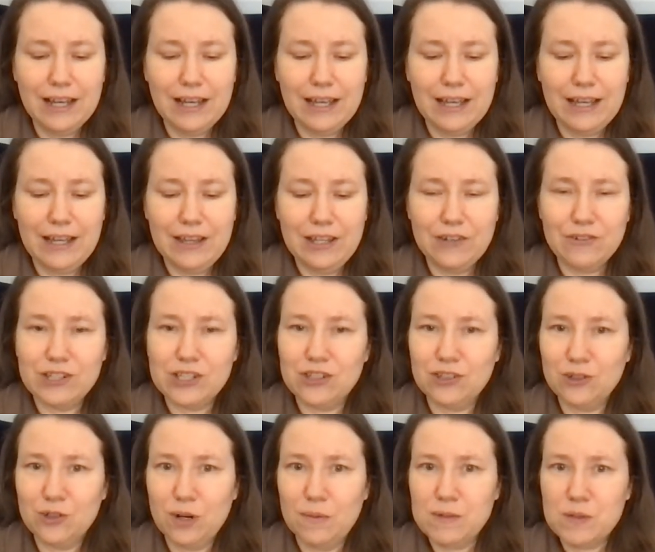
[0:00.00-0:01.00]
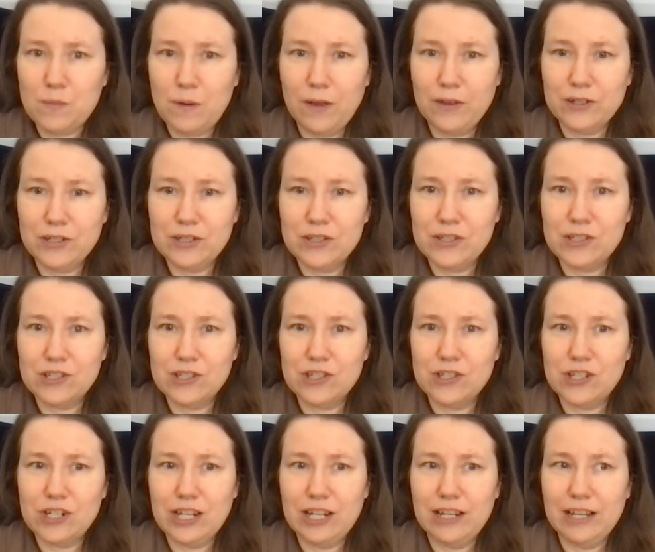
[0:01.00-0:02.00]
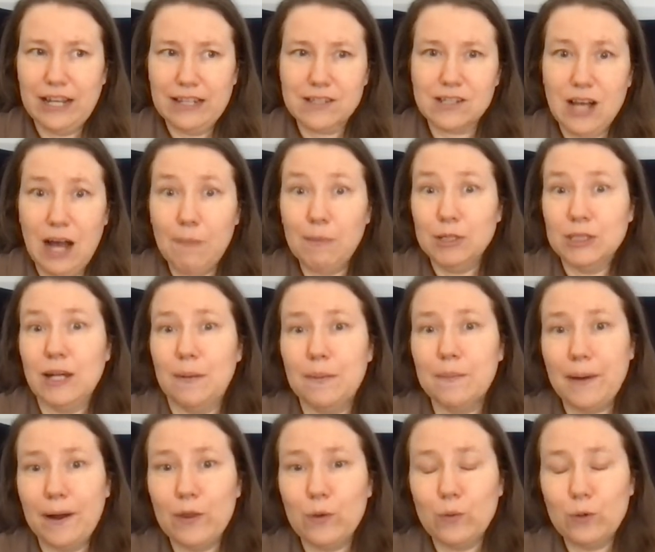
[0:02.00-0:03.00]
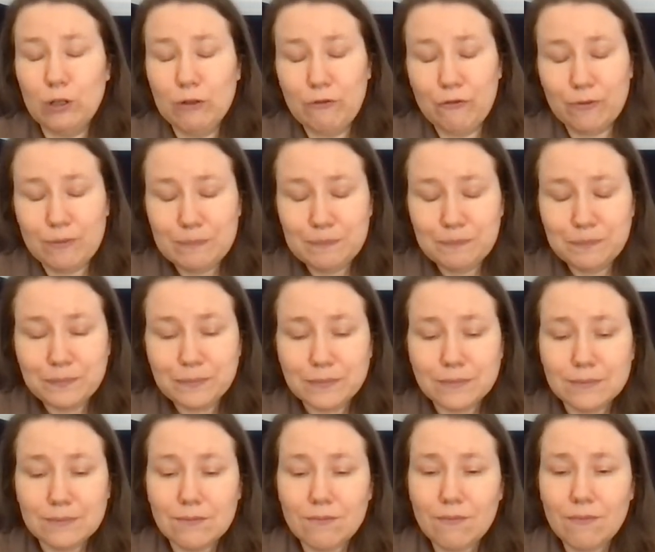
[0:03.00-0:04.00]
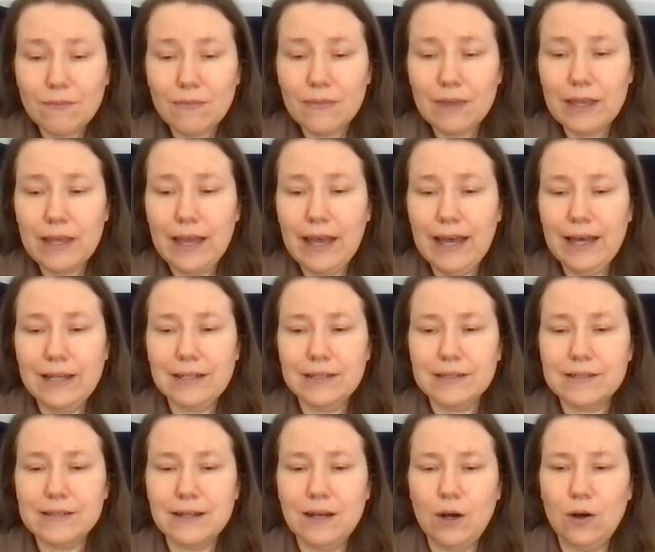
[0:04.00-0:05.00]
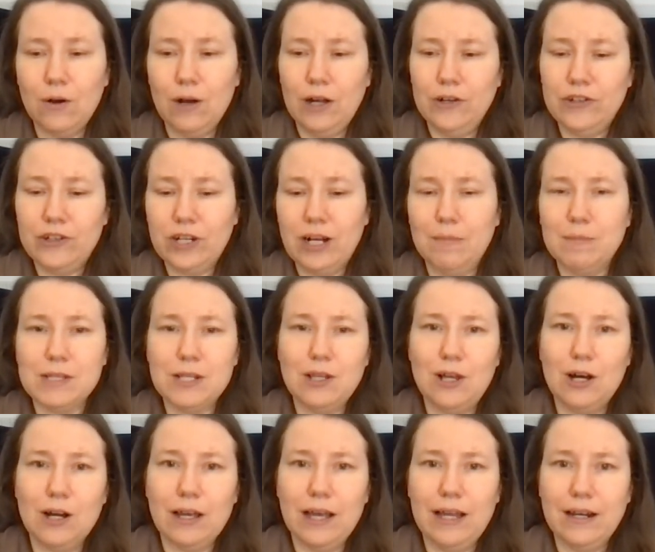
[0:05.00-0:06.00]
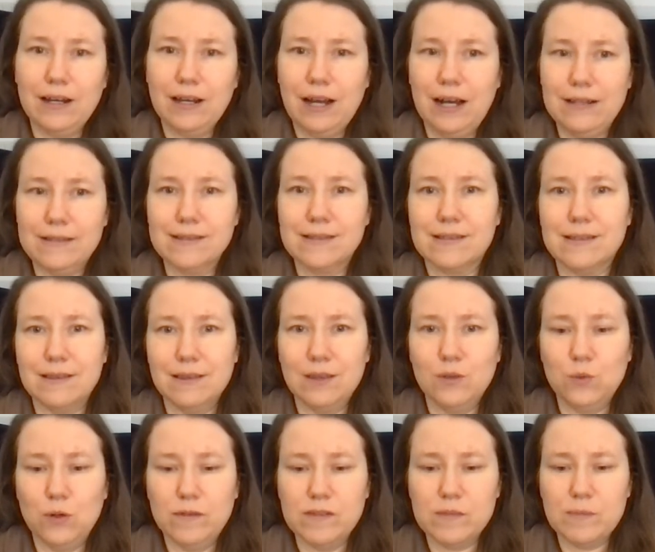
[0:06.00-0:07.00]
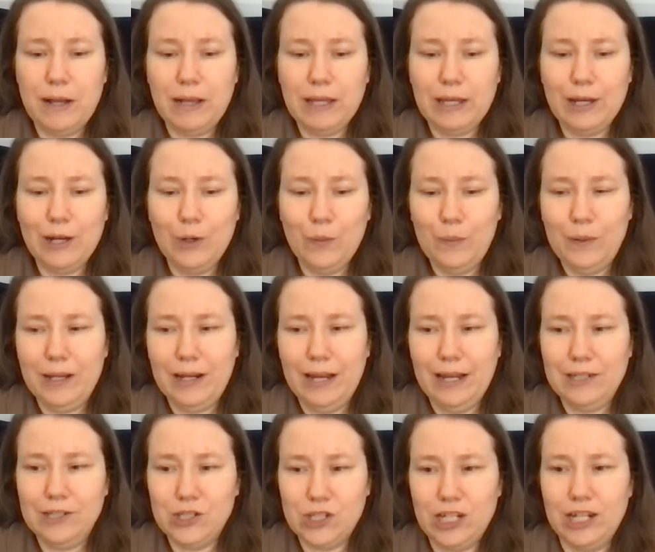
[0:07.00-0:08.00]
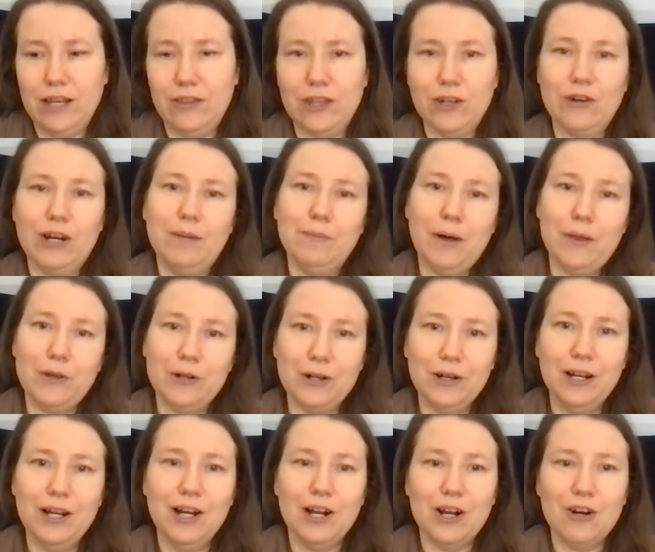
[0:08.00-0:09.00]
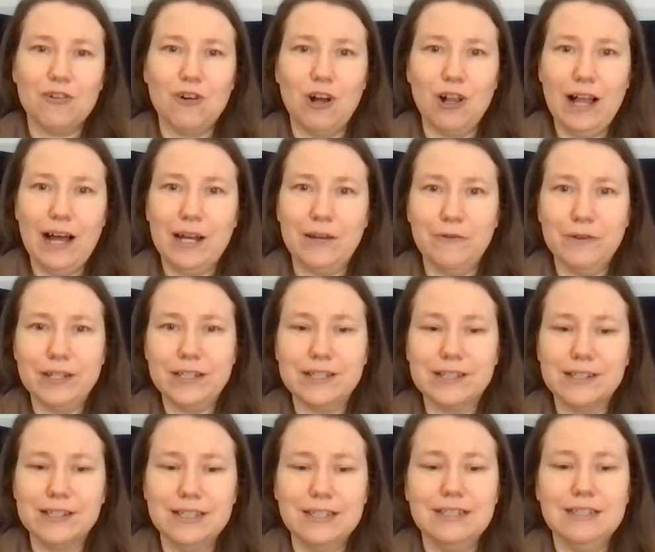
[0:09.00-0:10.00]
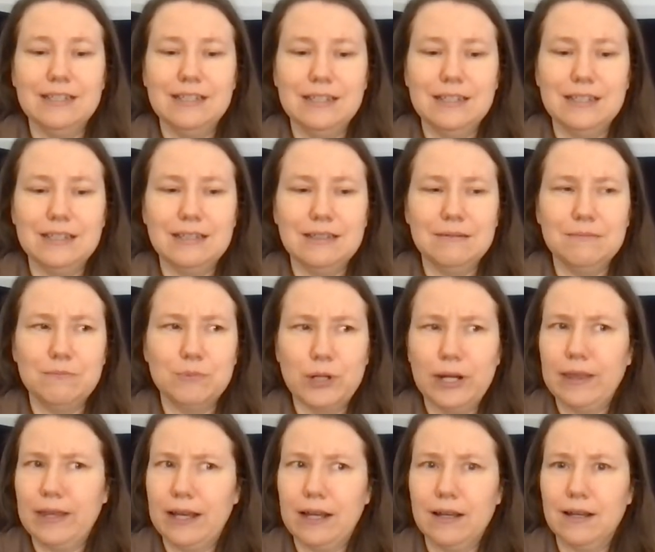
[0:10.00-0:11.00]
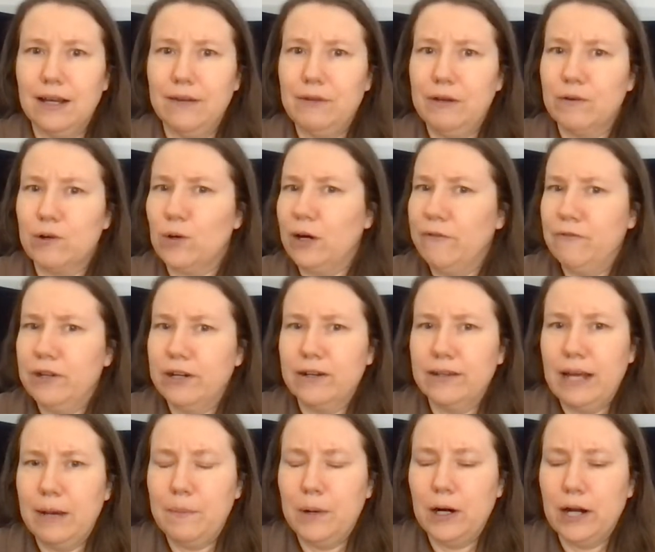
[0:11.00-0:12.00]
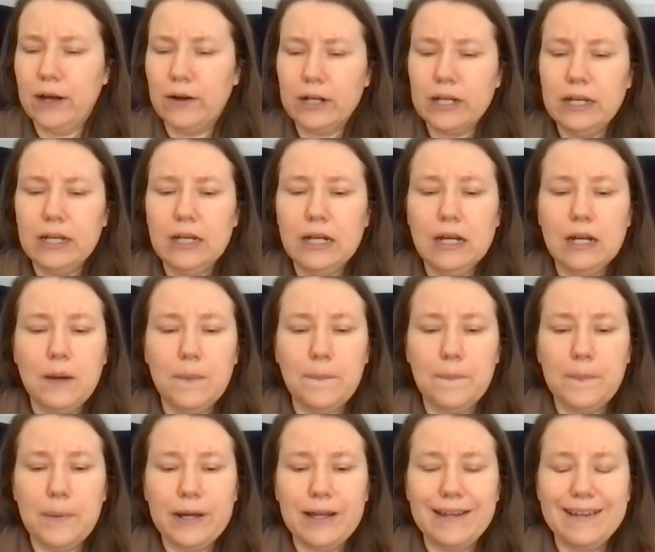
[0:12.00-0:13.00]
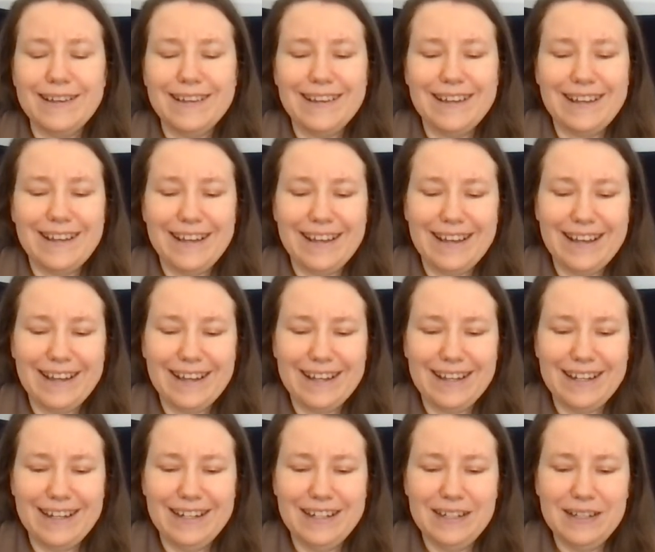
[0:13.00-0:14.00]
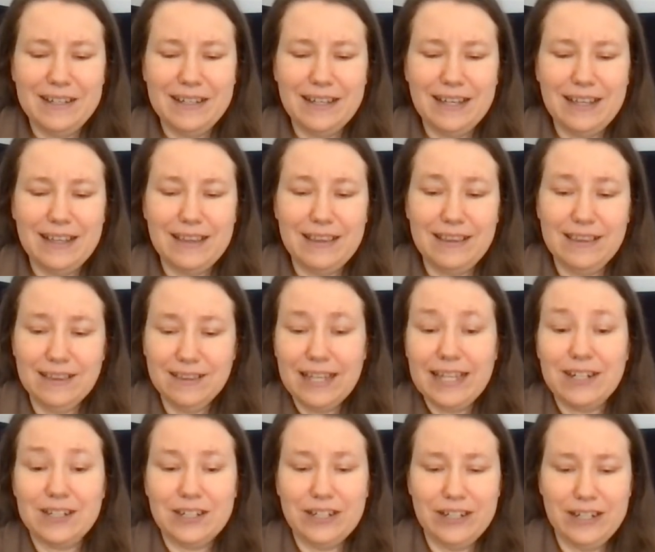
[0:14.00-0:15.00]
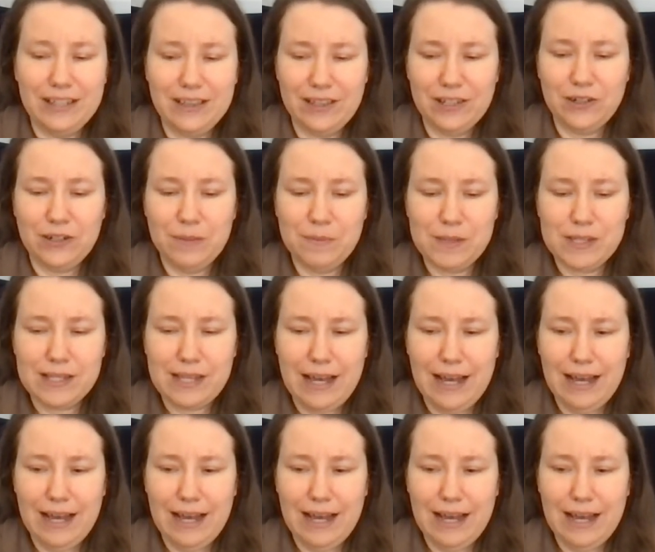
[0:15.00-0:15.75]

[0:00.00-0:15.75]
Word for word: In the original Grimm's Brothers, she gets gobbled up by the wolf, and a hunter comes along and cuts the wolf's belly open, and she and the grandmother crawl out of it breathing. I've never quite figured that part out. But later, the Grimms